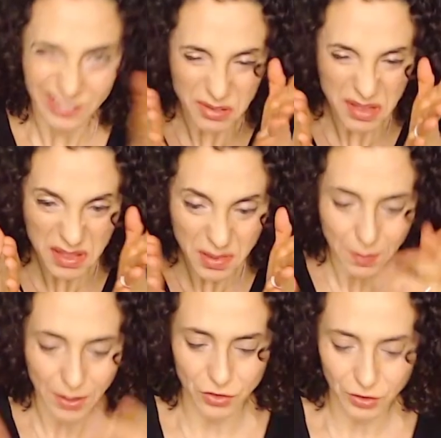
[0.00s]
within the
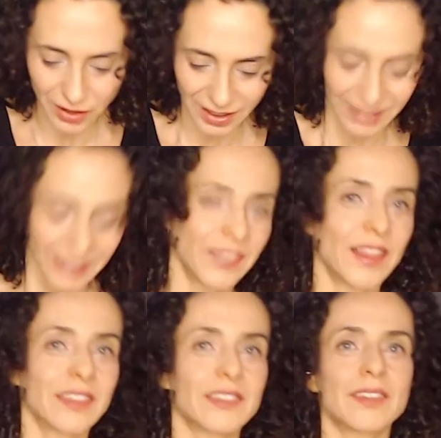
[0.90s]
measure. And
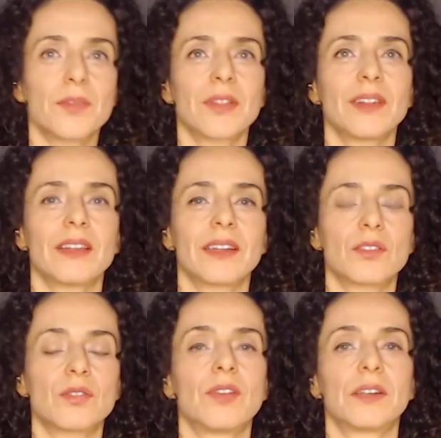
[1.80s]
that's something that is
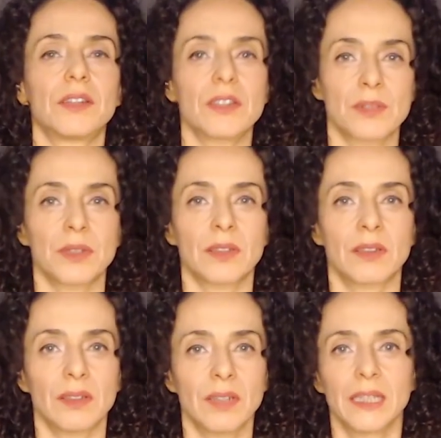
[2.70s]
very
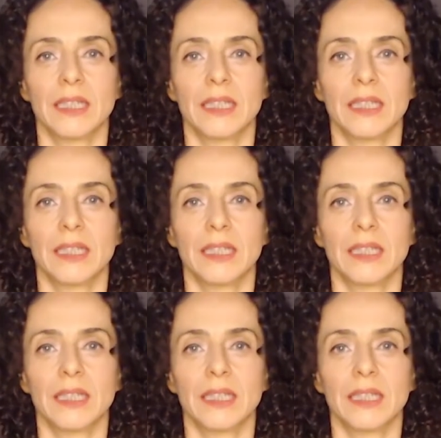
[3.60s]
typical